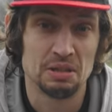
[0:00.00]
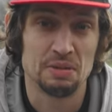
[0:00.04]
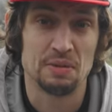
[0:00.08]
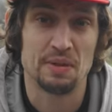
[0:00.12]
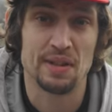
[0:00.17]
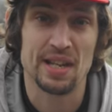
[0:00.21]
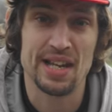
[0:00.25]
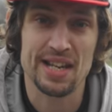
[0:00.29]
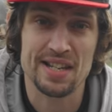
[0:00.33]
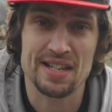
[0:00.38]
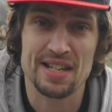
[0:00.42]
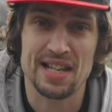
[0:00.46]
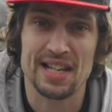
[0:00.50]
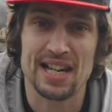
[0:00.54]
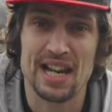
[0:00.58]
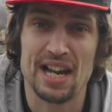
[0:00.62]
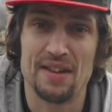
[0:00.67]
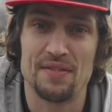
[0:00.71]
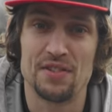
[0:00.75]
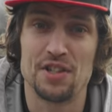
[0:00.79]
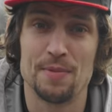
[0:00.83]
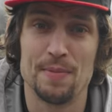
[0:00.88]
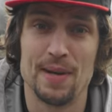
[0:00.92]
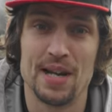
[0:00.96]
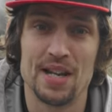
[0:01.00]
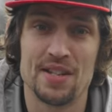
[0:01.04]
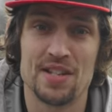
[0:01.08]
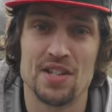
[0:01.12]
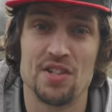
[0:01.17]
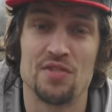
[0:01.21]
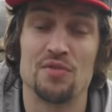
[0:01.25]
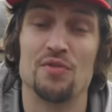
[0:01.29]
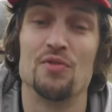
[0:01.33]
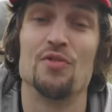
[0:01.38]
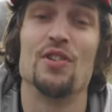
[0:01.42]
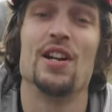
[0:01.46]
Well, that's like having your
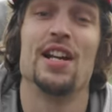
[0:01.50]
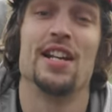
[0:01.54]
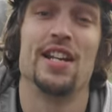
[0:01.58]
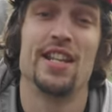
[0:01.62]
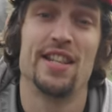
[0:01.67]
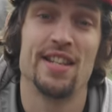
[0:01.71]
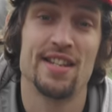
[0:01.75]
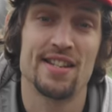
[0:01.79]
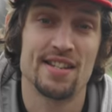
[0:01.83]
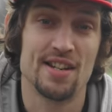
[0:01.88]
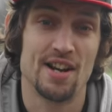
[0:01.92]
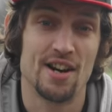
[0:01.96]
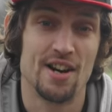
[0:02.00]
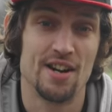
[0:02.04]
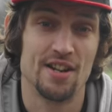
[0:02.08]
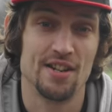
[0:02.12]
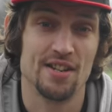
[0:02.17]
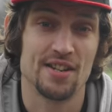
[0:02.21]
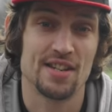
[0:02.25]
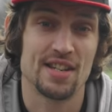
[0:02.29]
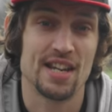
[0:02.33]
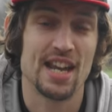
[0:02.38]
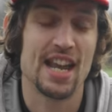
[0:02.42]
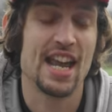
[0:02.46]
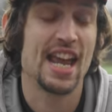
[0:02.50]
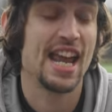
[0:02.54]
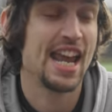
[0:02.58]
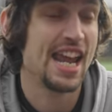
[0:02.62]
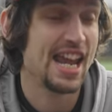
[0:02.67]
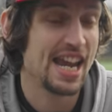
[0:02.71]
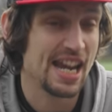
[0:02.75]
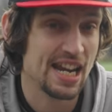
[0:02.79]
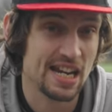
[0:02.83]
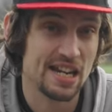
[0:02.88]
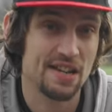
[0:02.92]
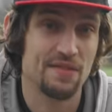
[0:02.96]
message written in the stars.
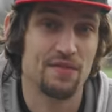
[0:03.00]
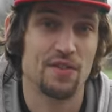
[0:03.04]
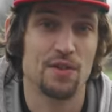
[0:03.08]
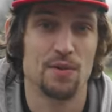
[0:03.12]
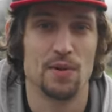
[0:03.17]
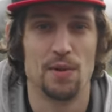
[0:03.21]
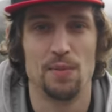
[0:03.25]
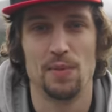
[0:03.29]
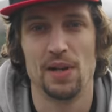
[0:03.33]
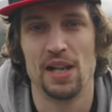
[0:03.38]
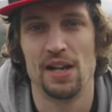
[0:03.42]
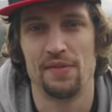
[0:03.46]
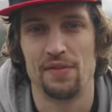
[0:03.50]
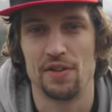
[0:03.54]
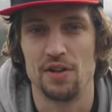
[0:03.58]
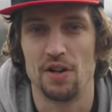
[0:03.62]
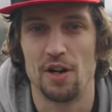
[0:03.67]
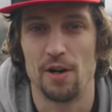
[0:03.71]
Everyone will have an